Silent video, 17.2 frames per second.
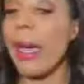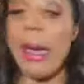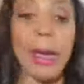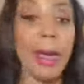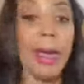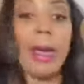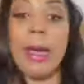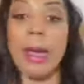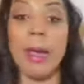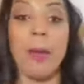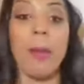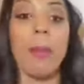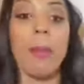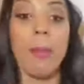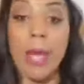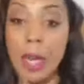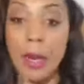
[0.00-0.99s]
Uh-uh.
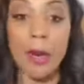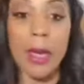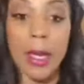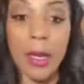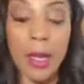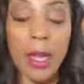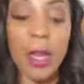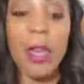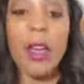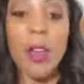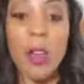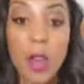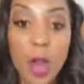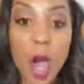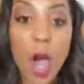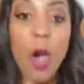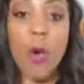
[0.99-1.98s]
Period
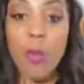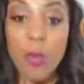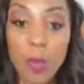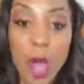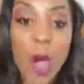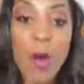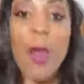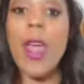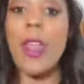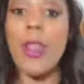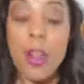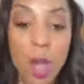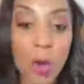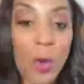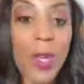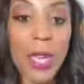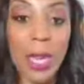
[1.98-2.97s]
no, no, and
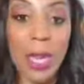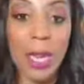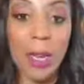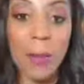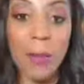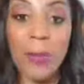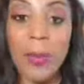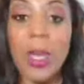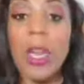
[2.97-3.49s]
no again.